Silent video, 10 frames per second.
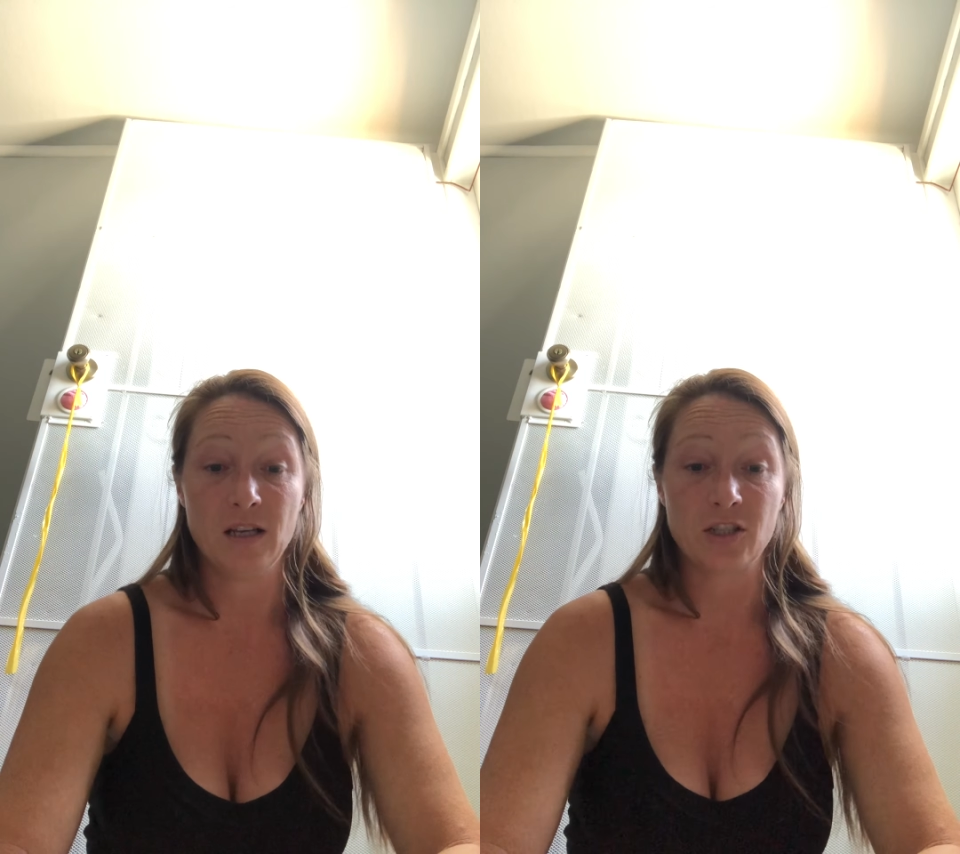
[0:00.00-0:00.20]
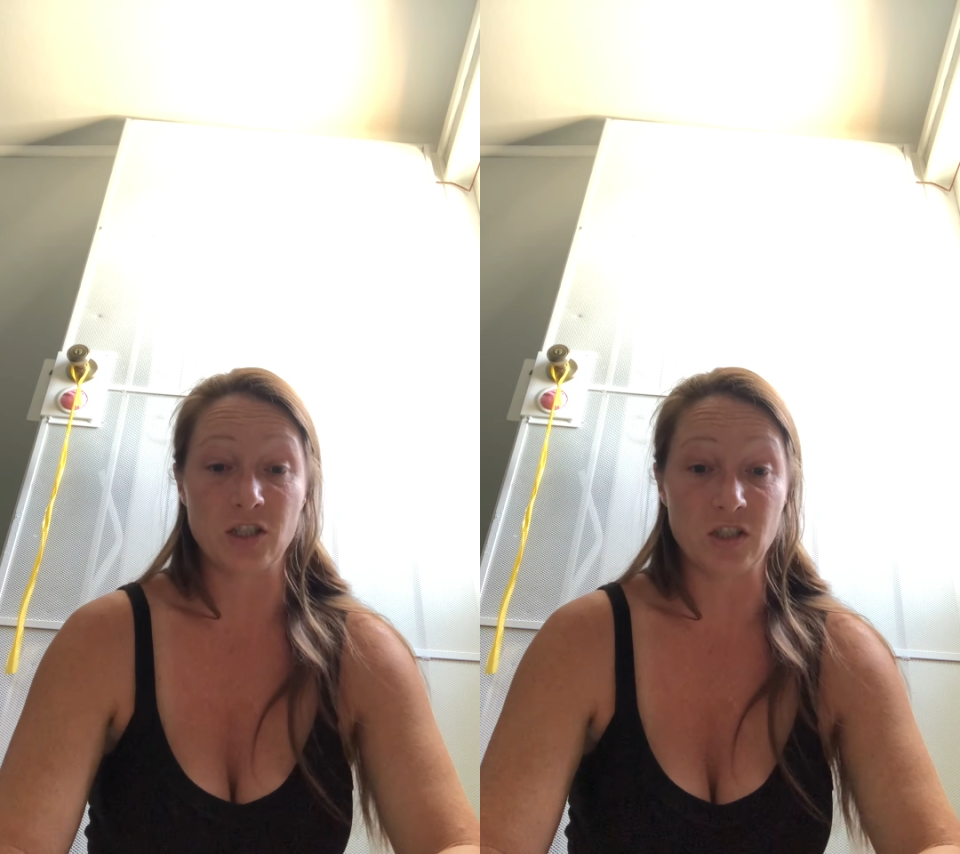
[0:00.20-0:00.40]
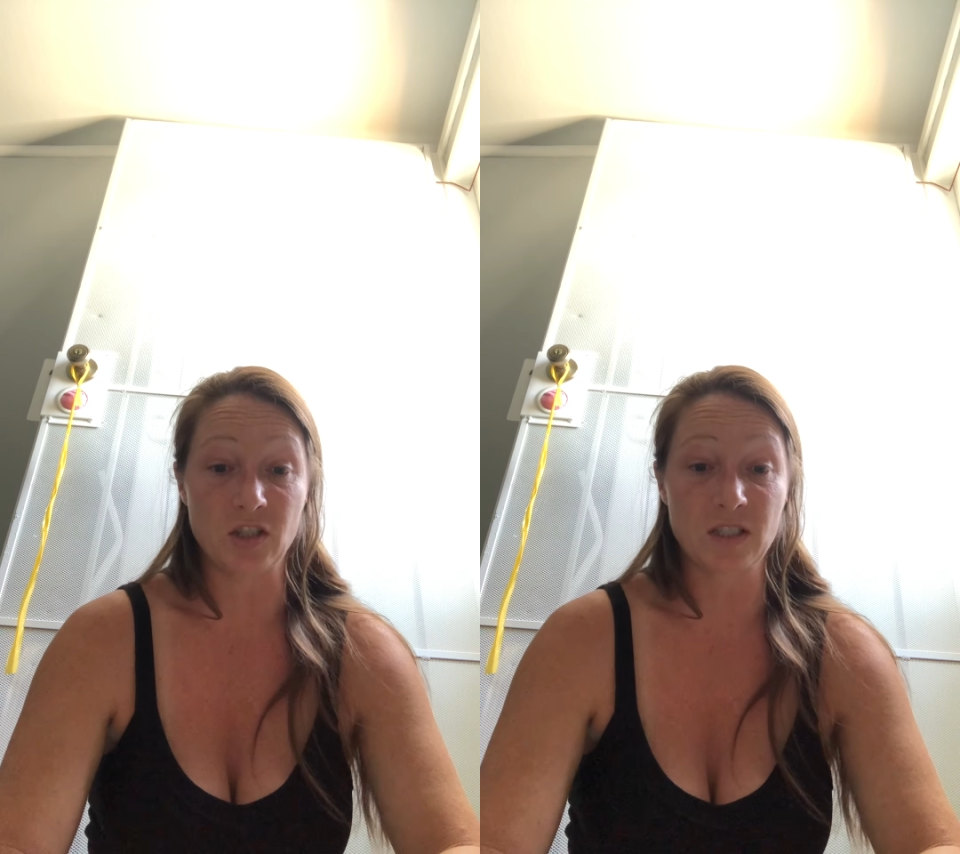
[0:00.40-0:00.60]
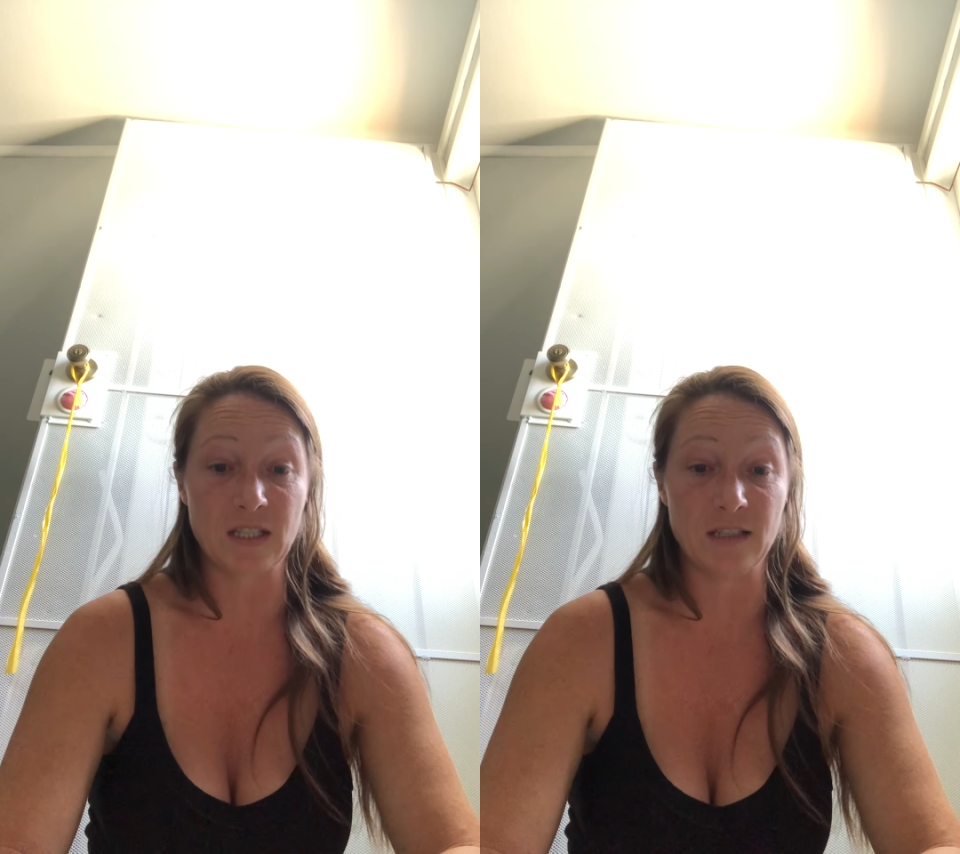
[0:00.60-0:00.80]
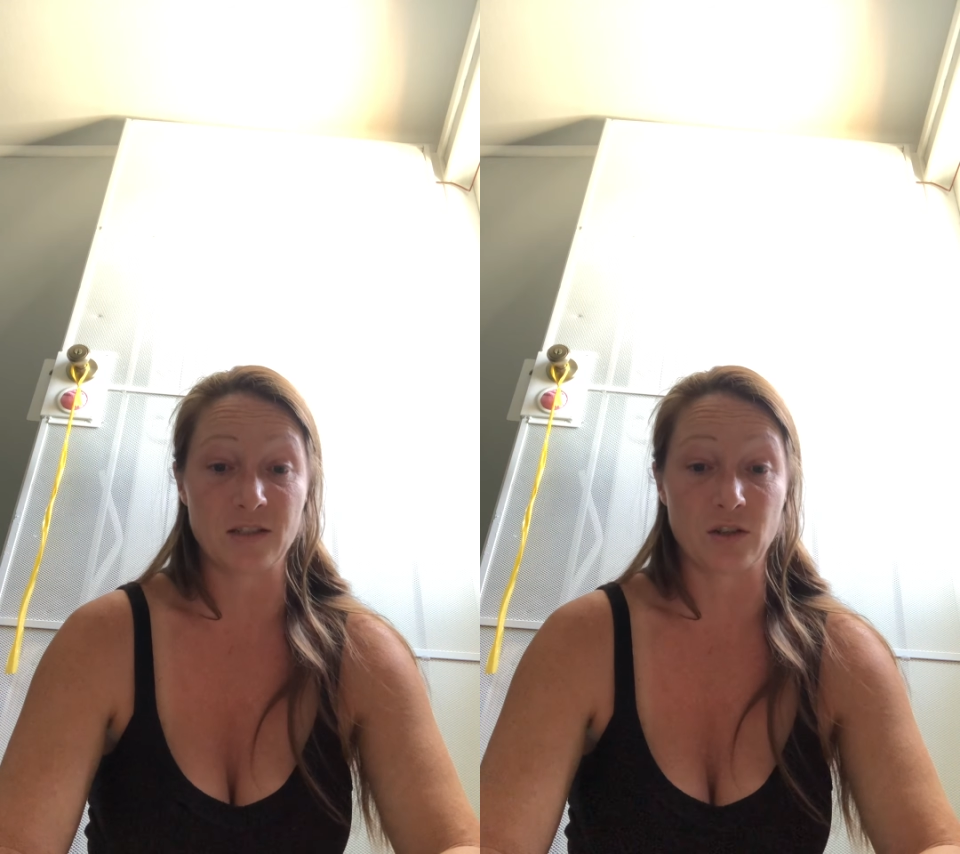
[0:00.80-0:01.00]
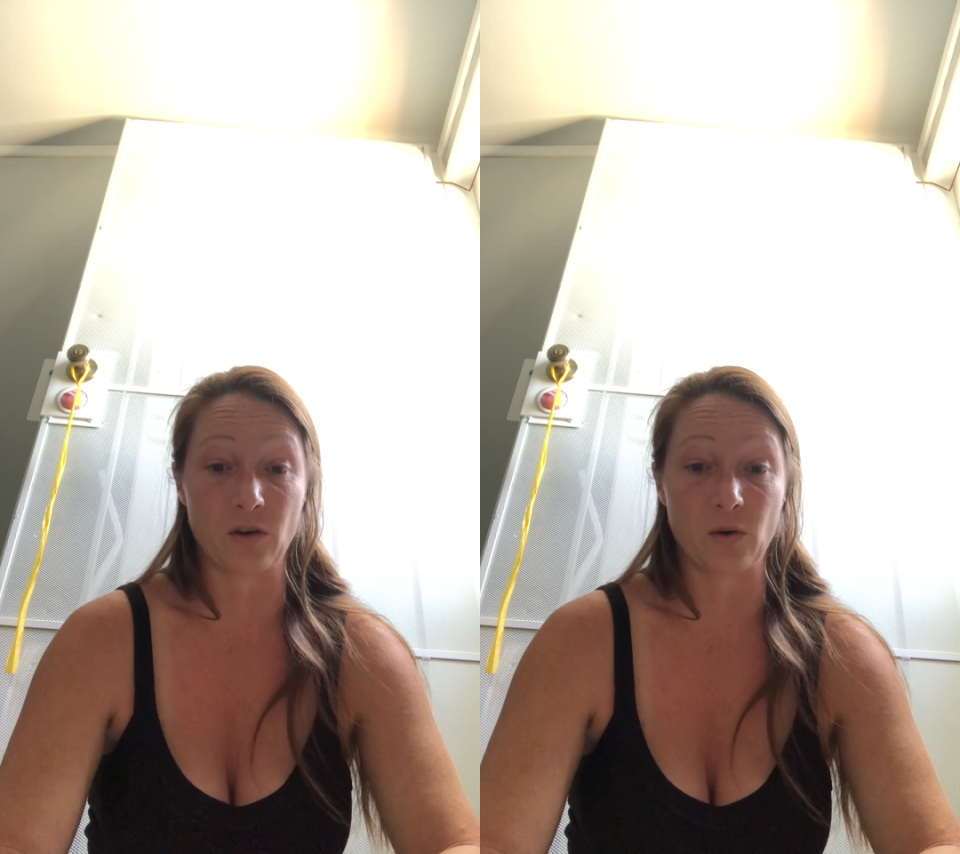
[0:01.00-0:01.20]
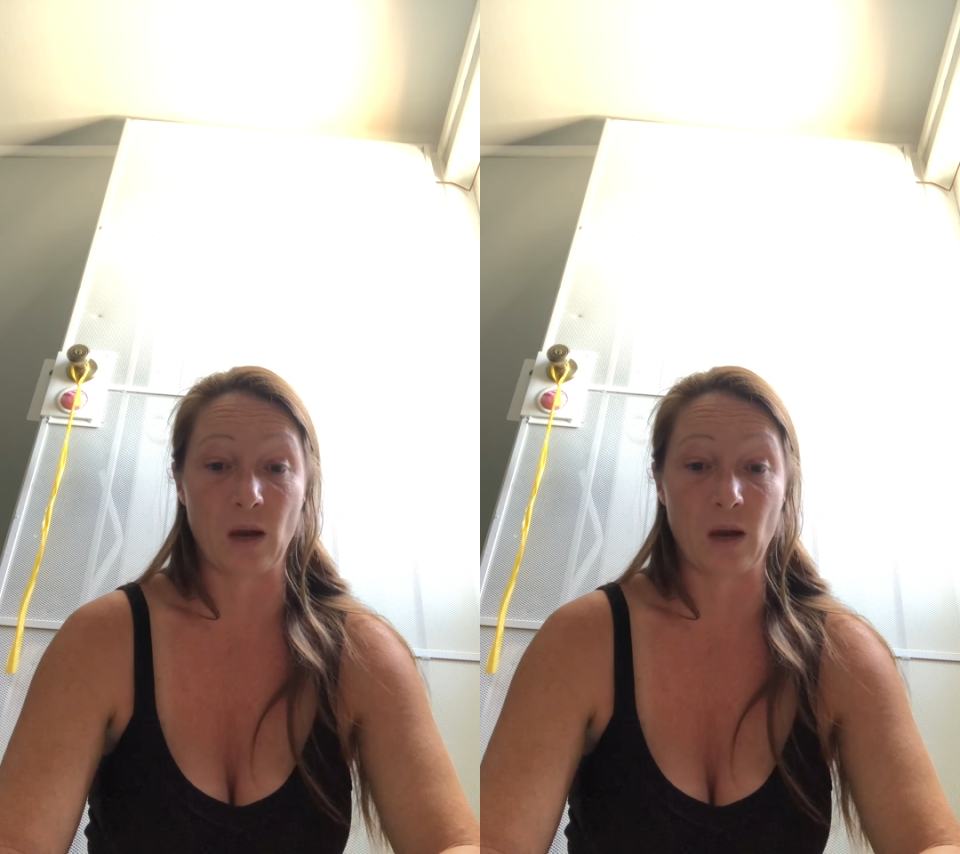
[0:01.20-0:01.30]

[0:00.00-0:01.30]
She just needs to go to a